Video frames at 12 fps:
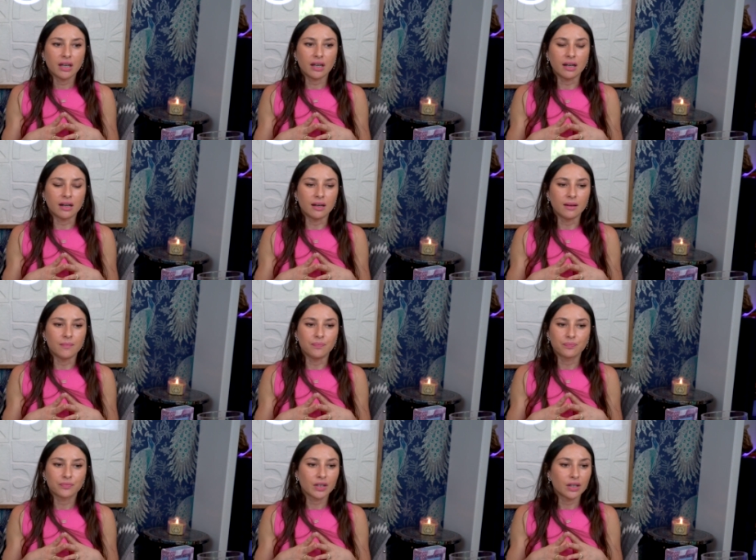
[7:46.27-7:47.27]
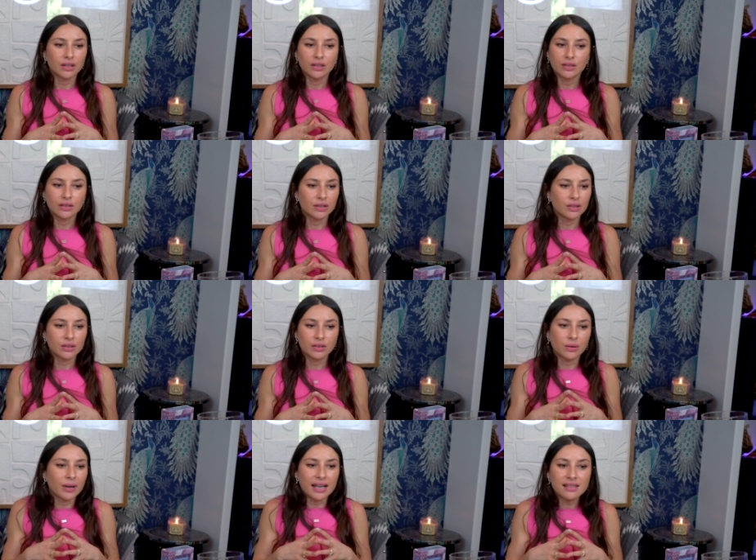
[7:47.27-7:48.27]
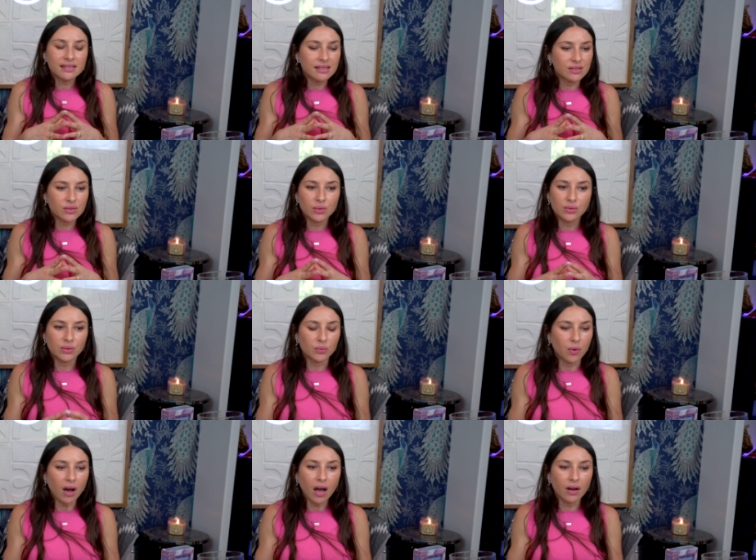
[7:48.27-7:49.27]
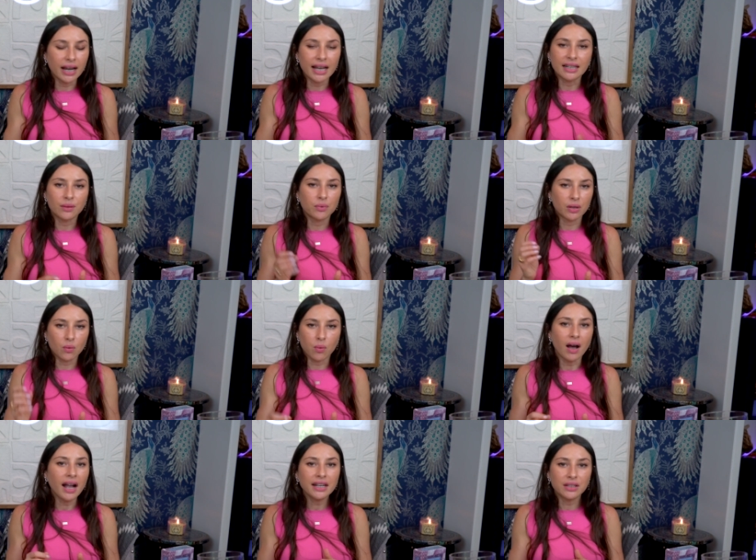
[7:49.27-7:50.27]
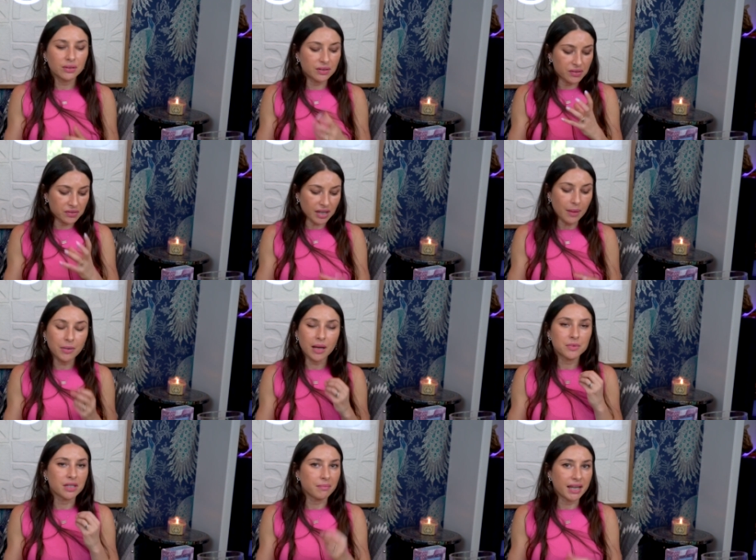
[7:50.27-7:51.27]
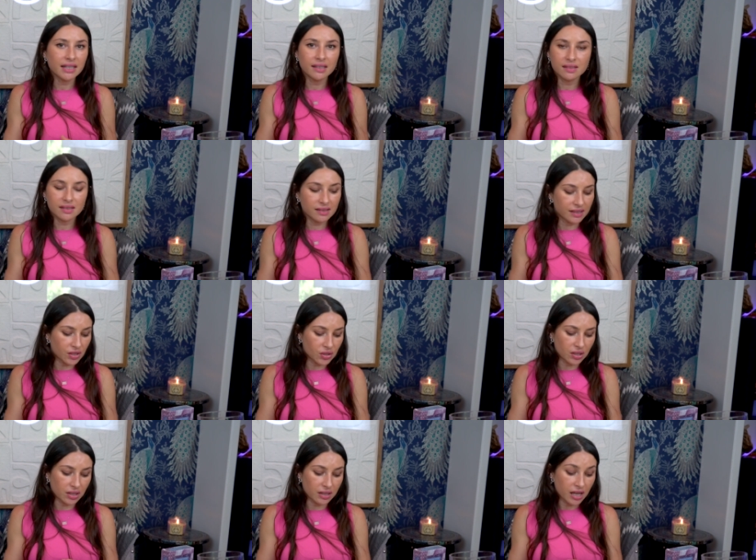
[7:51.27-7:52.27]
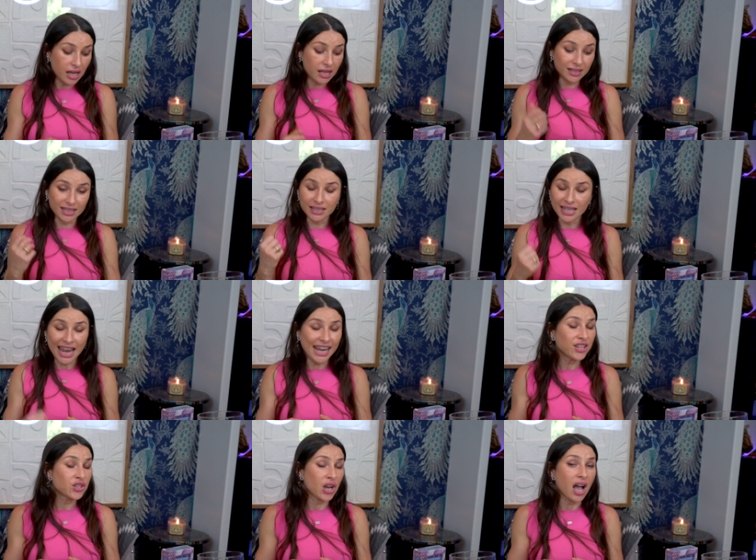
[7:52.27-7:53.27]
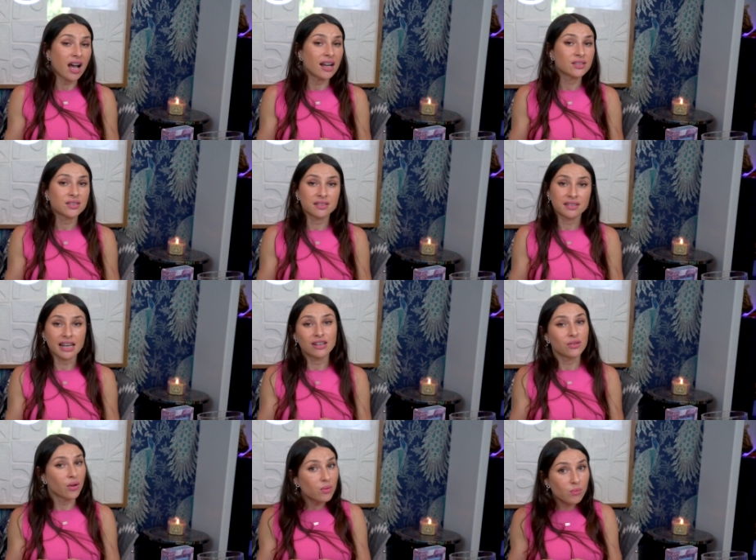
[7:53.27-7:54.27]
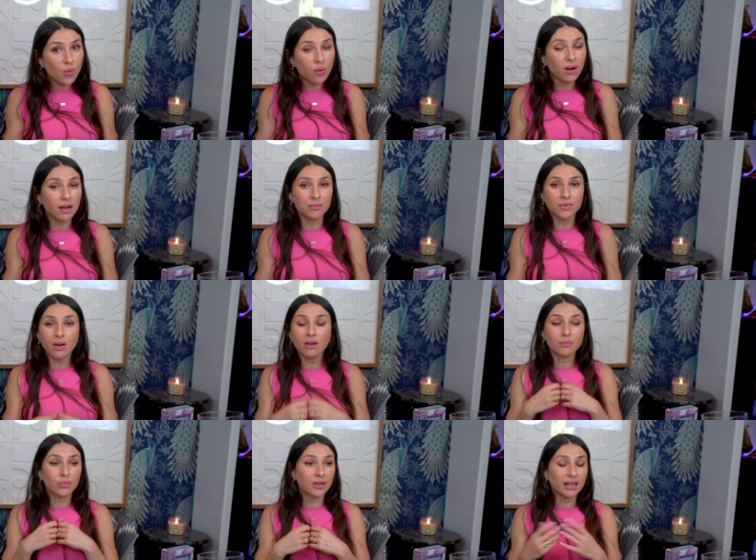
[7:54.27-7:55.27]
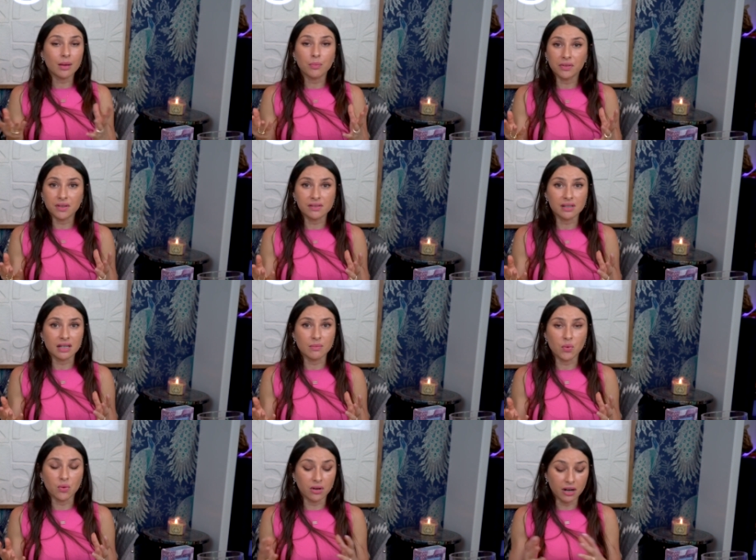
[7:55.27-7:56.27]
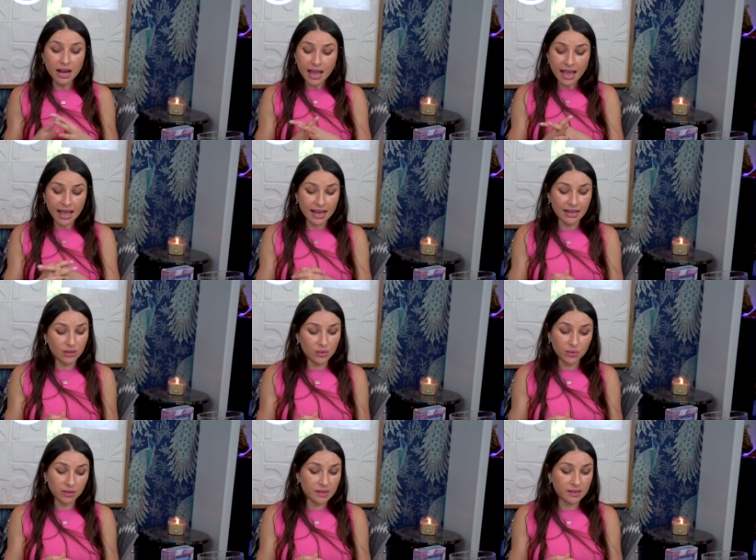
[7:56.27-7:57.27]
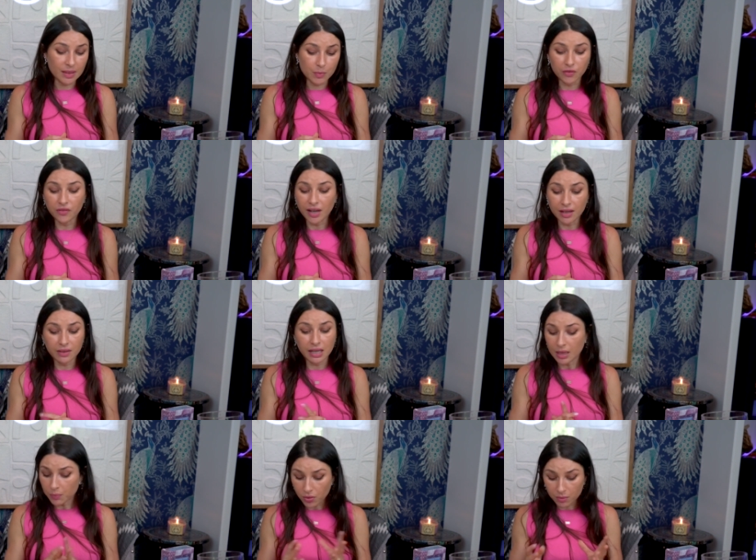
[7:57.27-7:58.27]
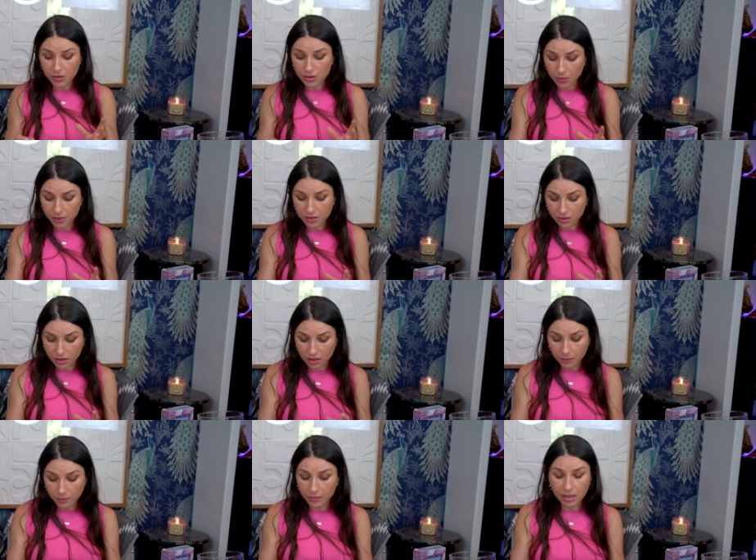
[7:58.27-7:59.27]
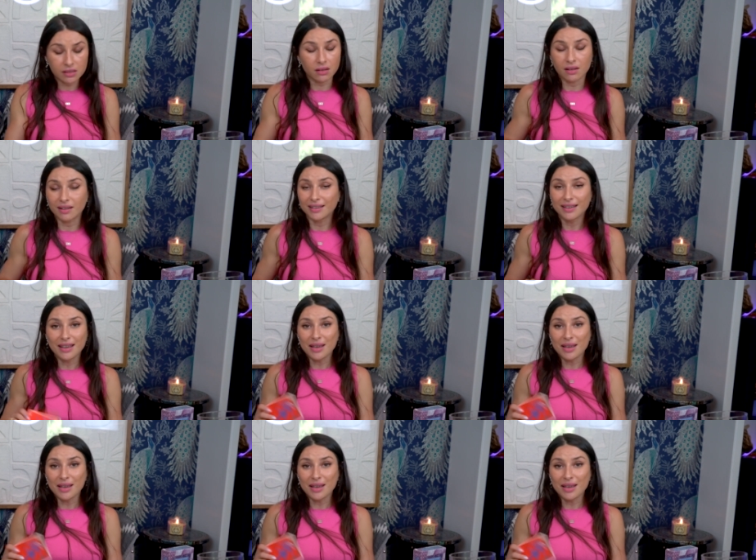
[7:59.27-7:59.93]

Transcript: um, your essence, who you are, and it required you to step up to make this decision, to take charge, to say, no more, I'm not putting up with this anymore. And you took this leap of faith, and I promise you it's gonna it's gonna